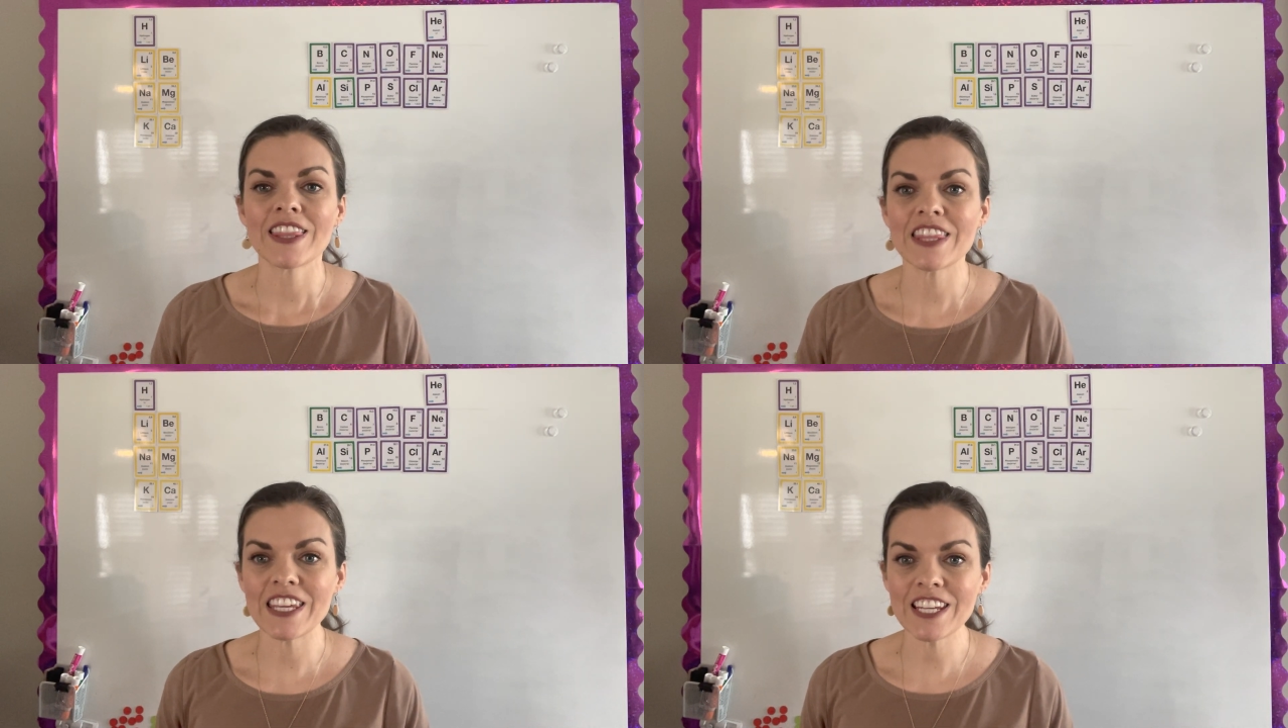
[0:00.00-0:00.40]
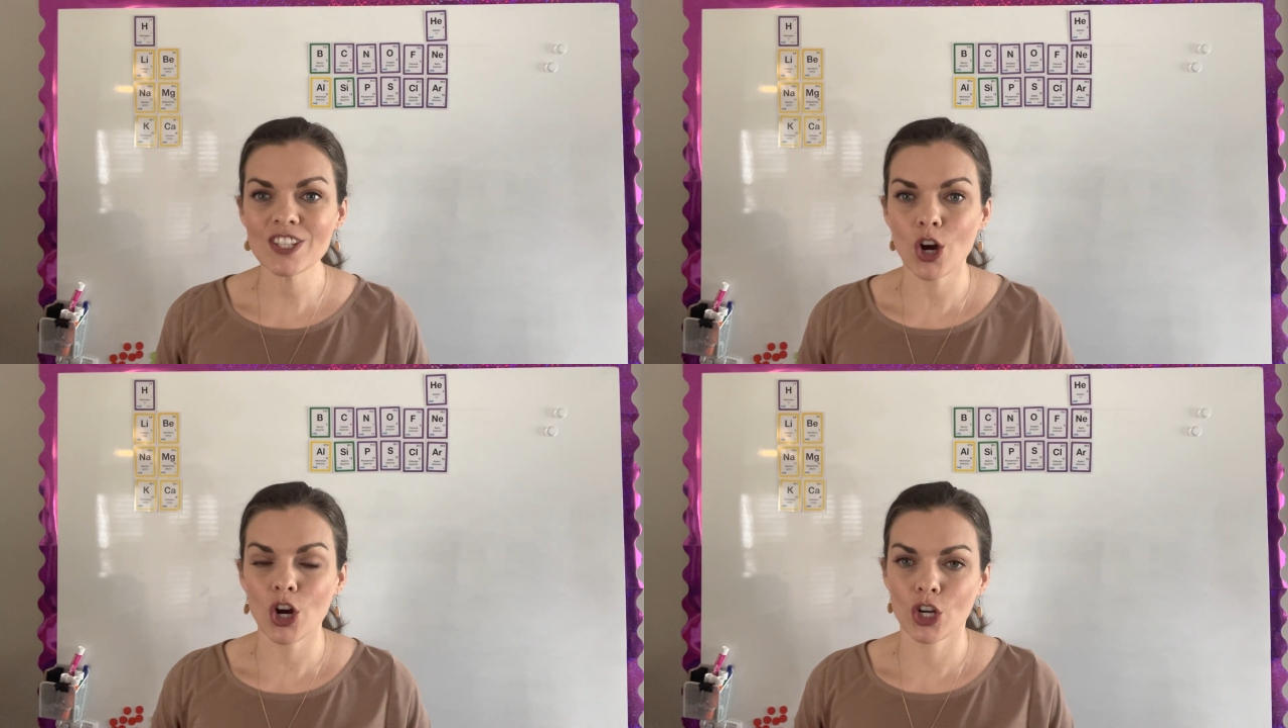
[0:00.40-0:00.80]
These
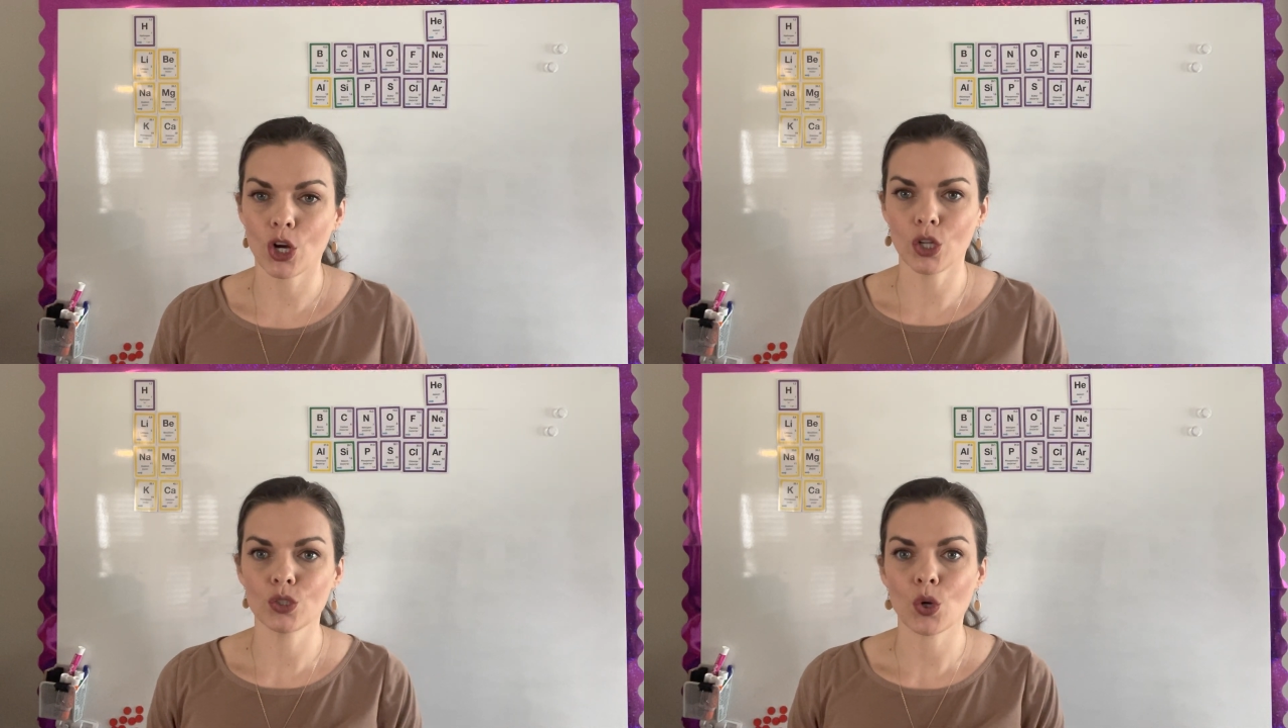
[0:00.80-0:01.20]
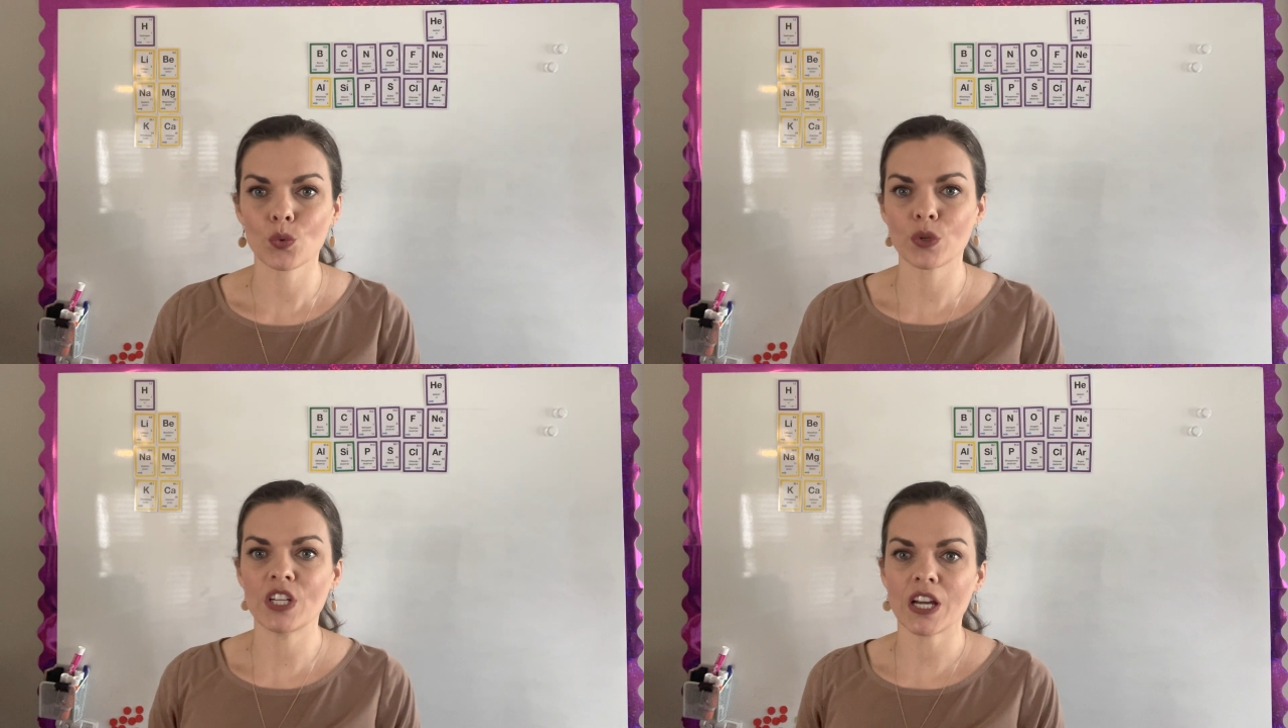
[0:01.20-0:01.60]
are called
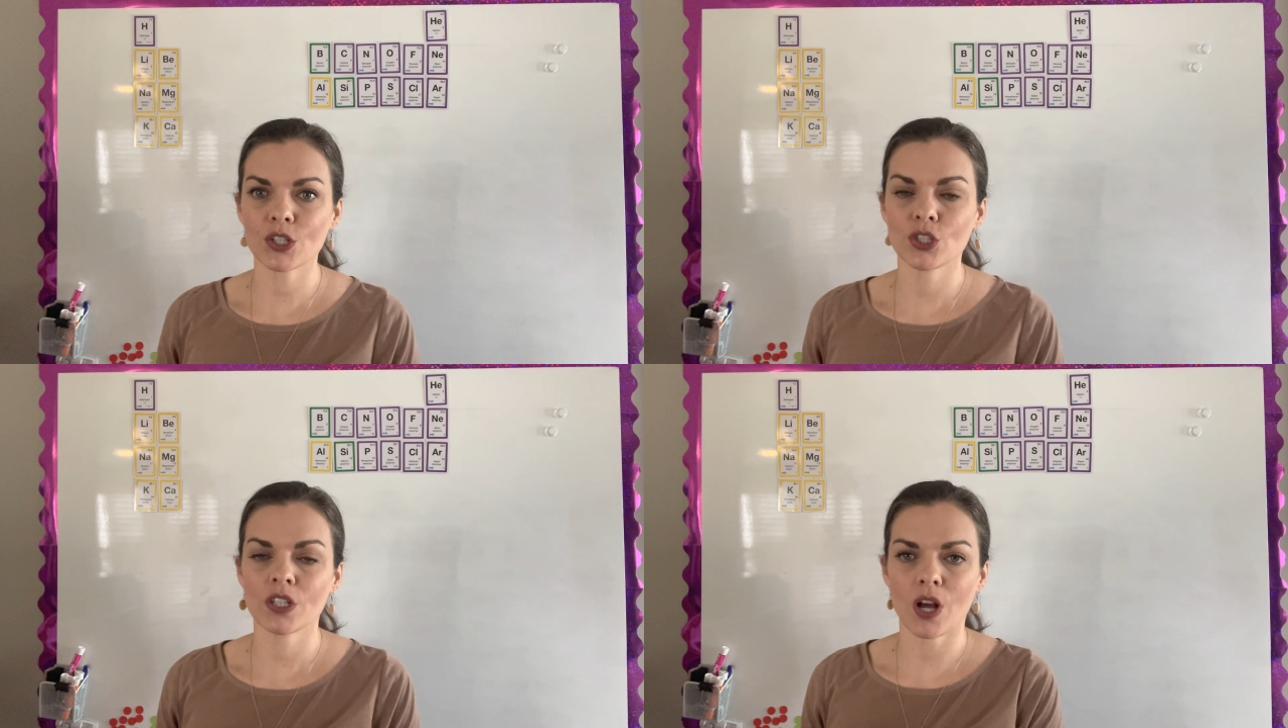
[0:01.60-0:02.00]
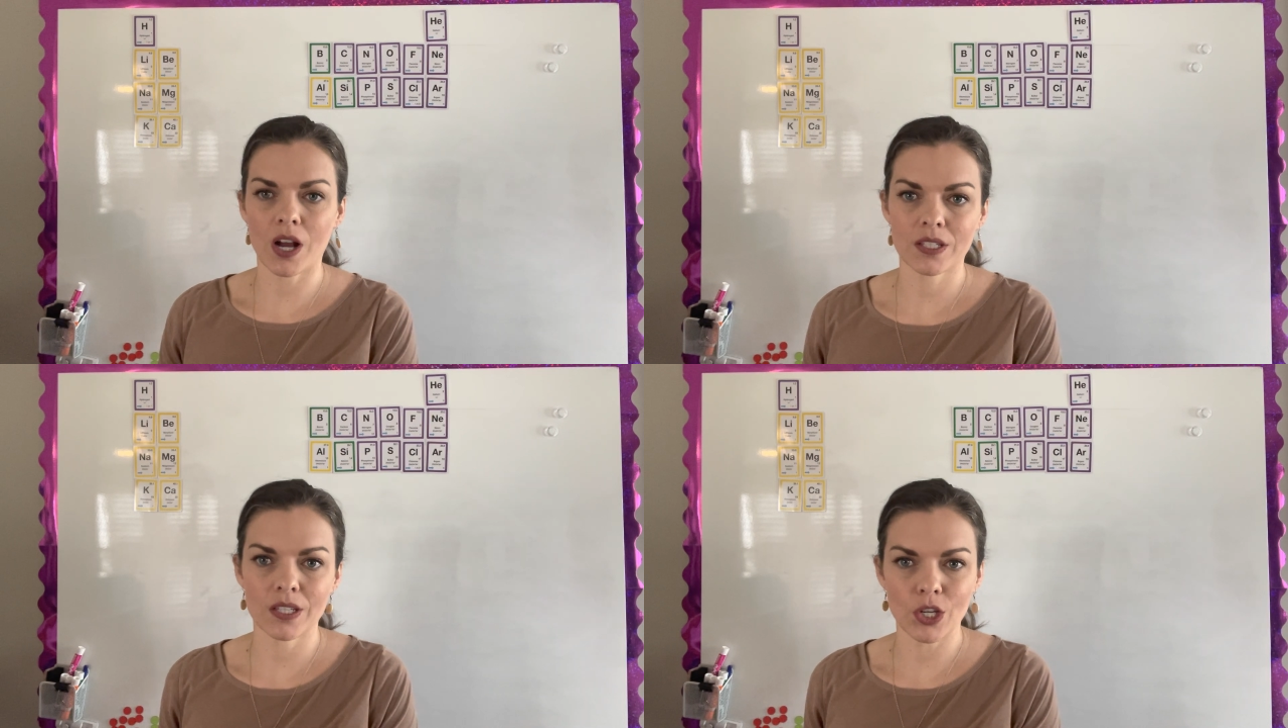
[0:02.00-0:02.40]
reduction
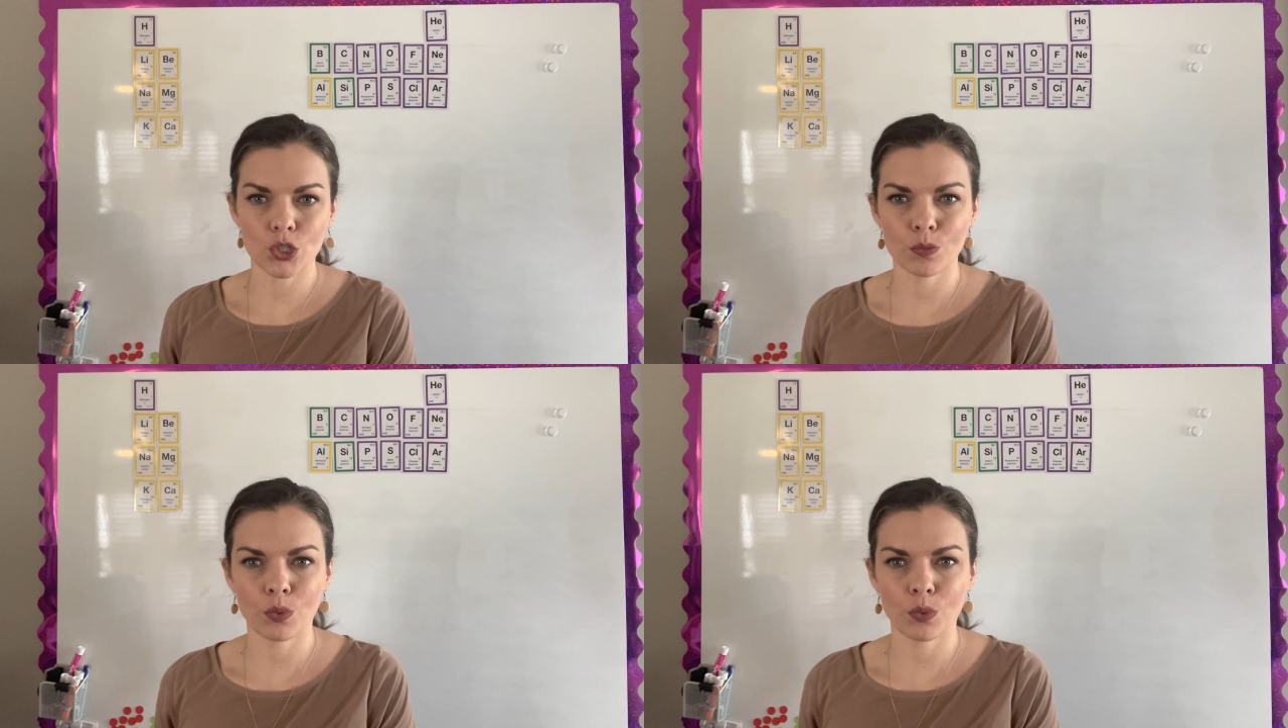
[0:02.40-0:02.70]
oxidation